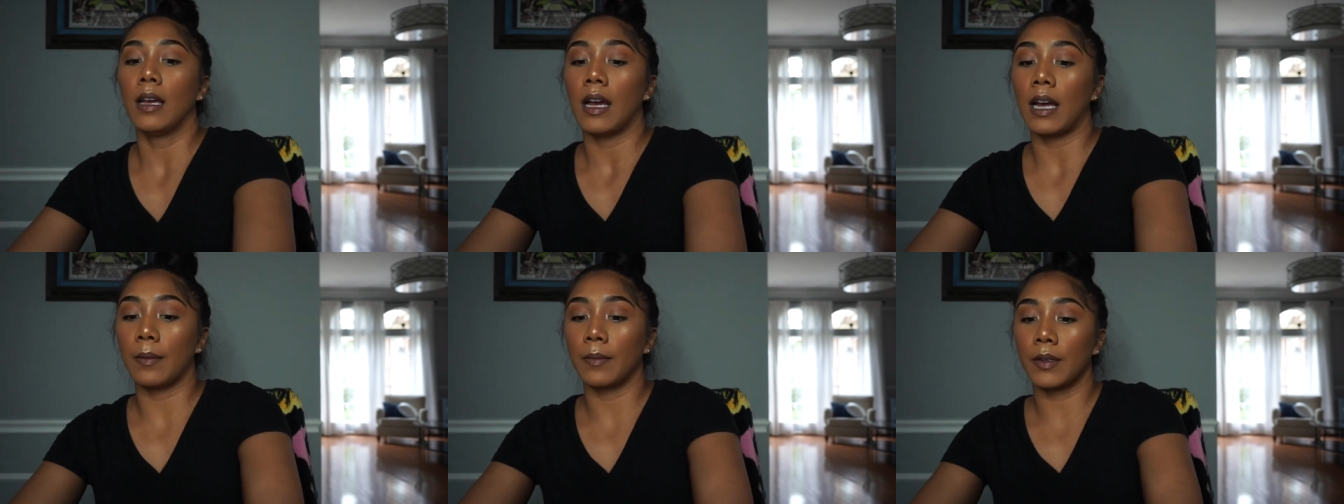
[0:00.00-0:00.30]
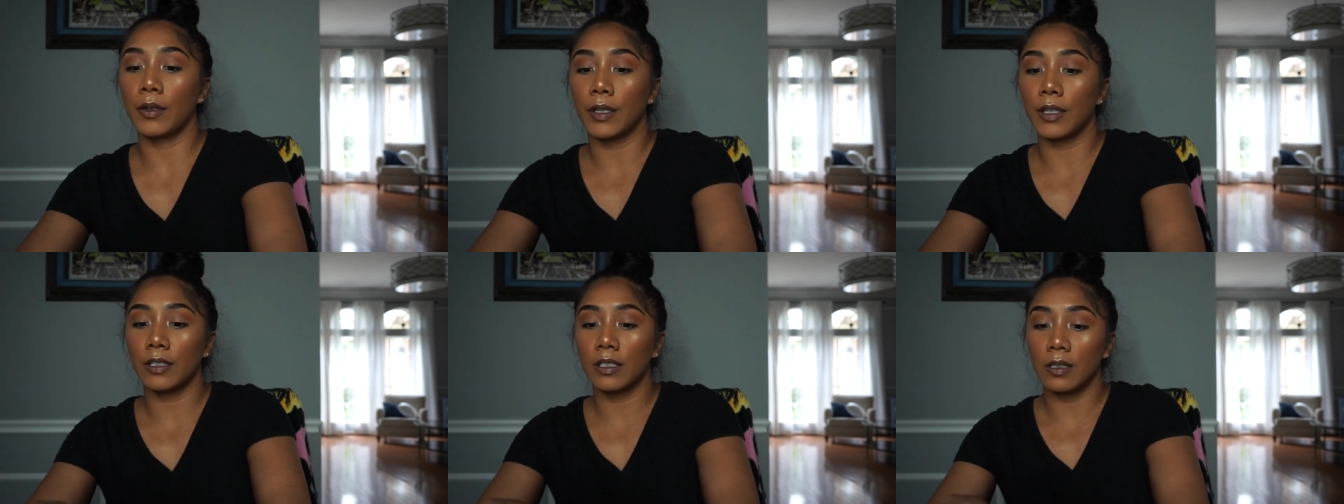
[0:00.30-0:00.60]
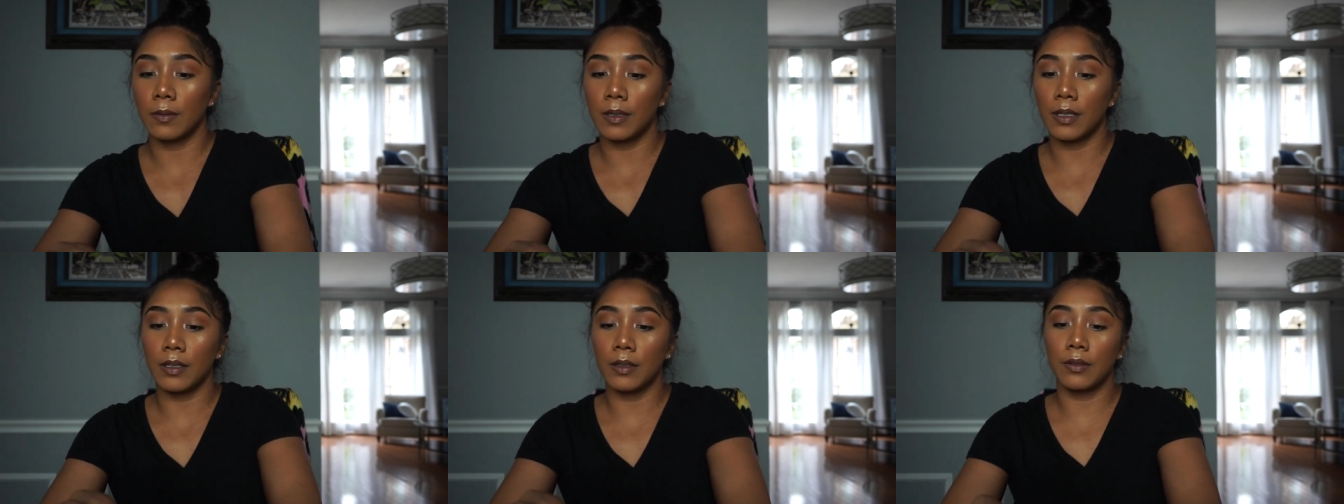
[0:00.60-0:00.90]
I'm going
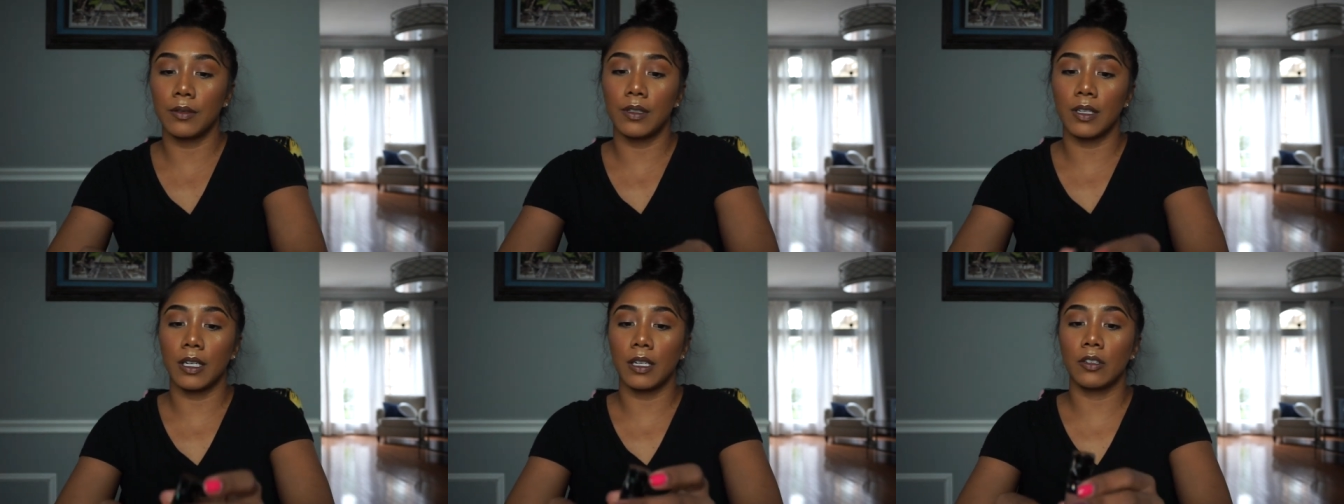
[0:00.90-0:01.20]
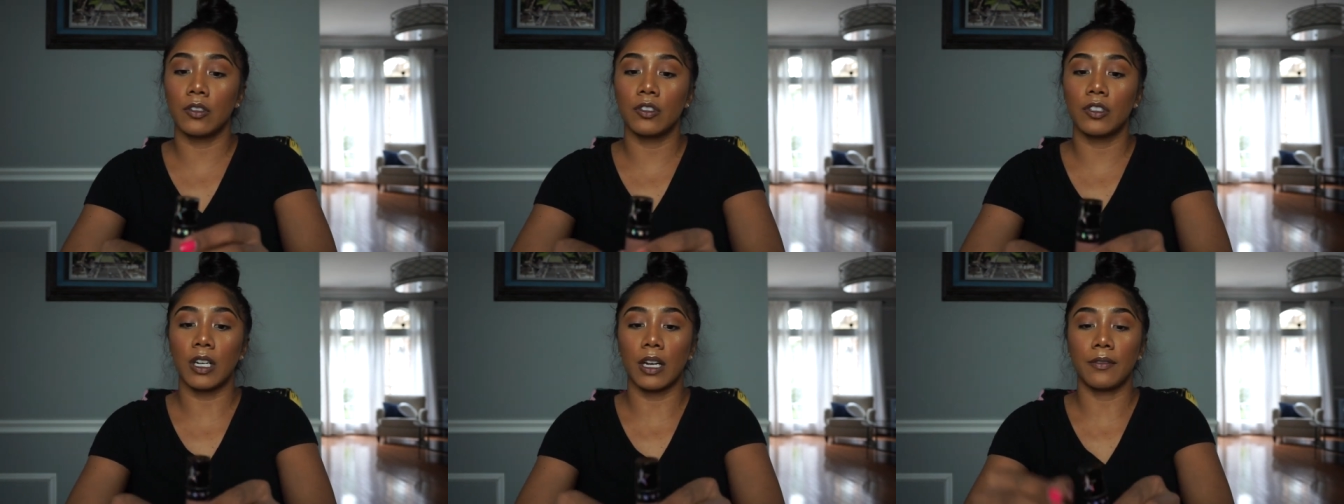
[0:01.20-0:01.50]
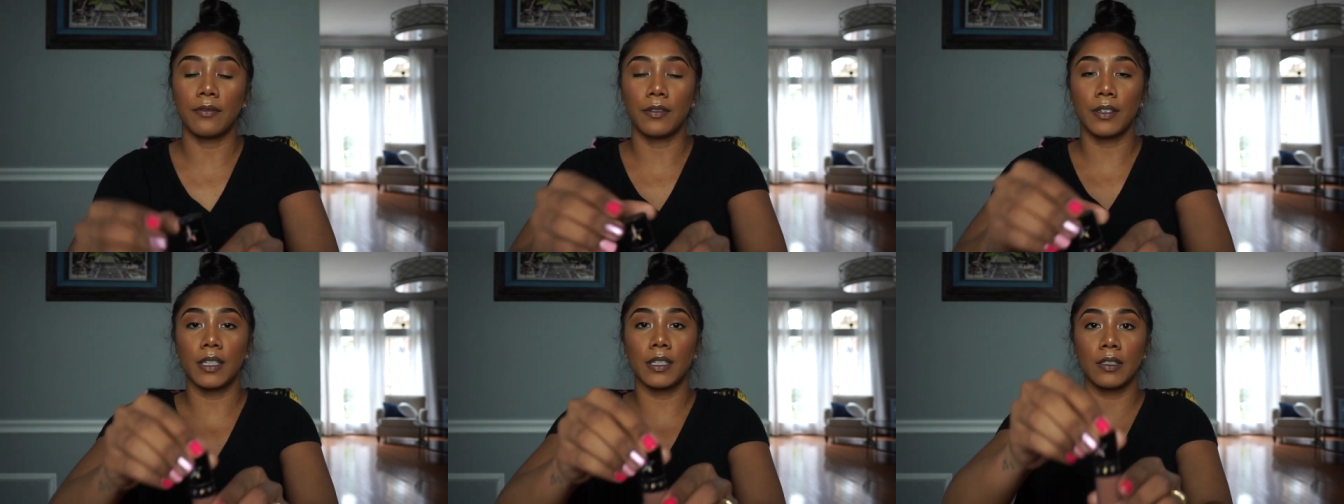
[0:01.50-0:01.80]
to be using
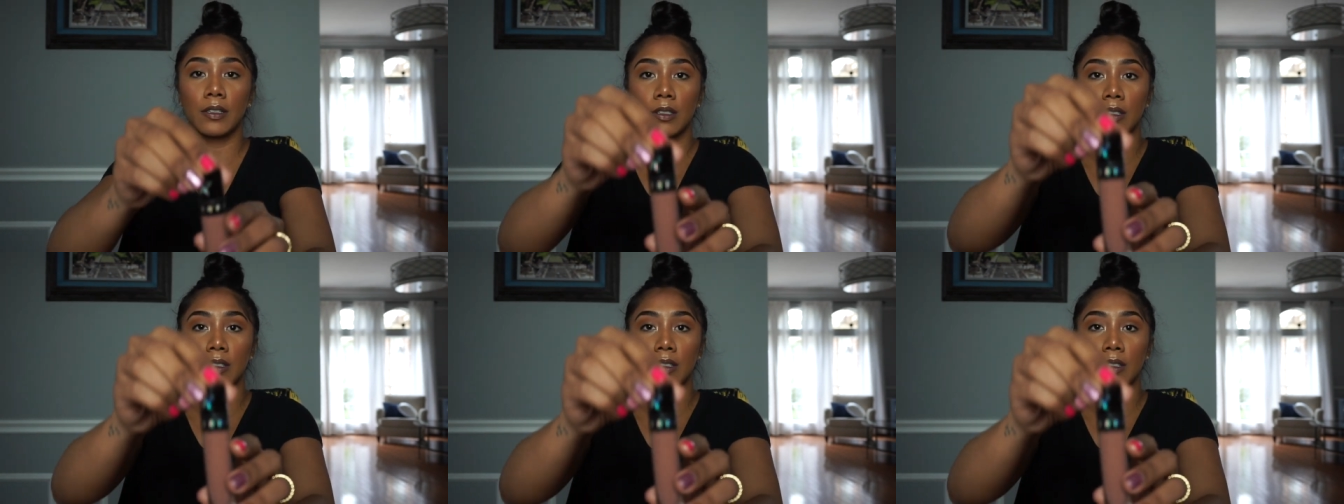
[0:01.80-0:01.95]
Jeffree